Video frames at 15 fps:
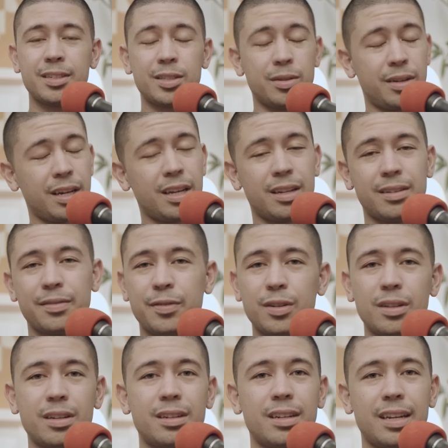So again, if
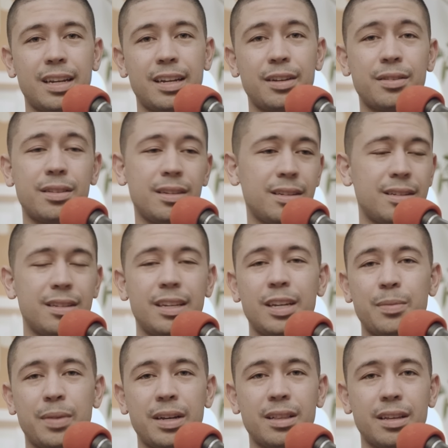you're looking to get healthy,
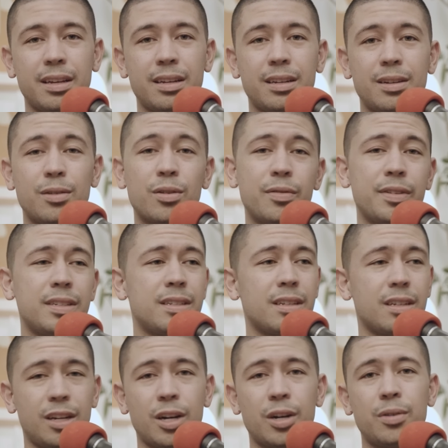hit my link or
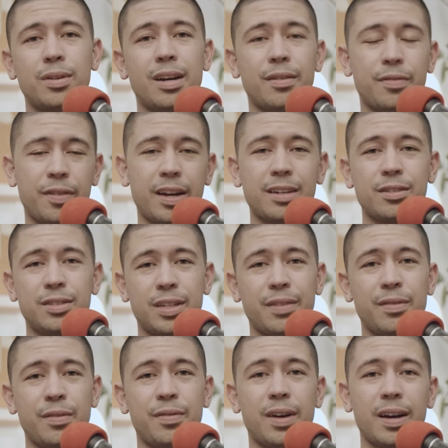visit
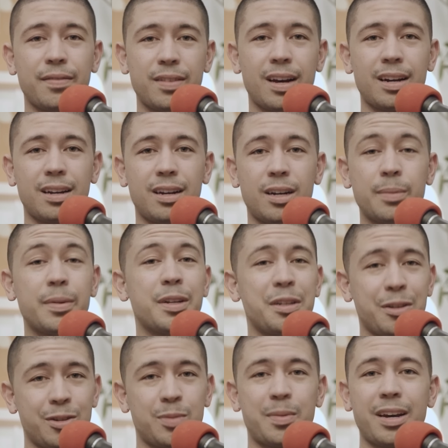go.factor75.com
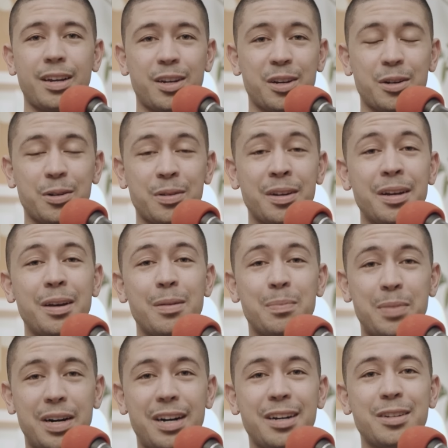and use my code
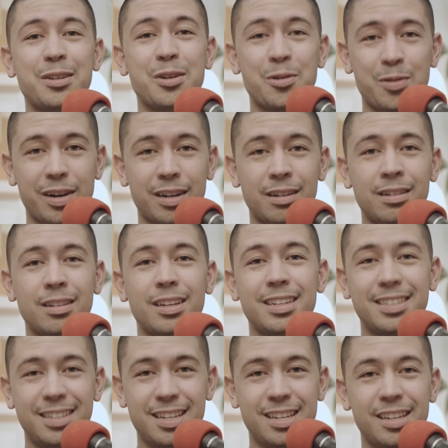
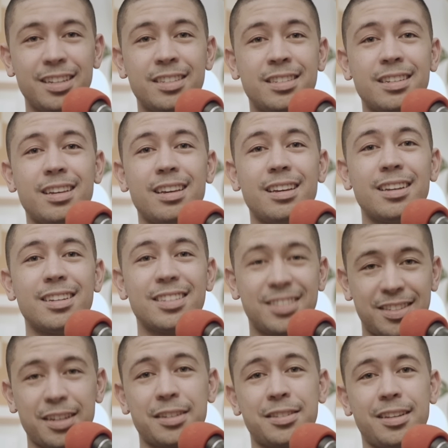
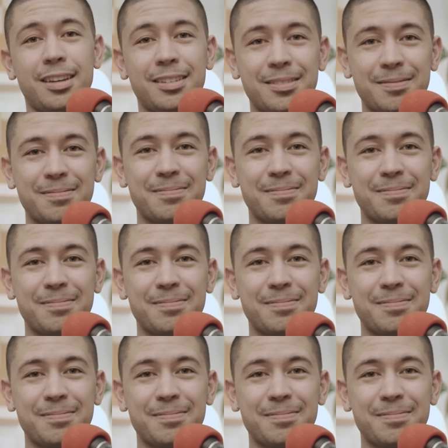POGNOELDEC60.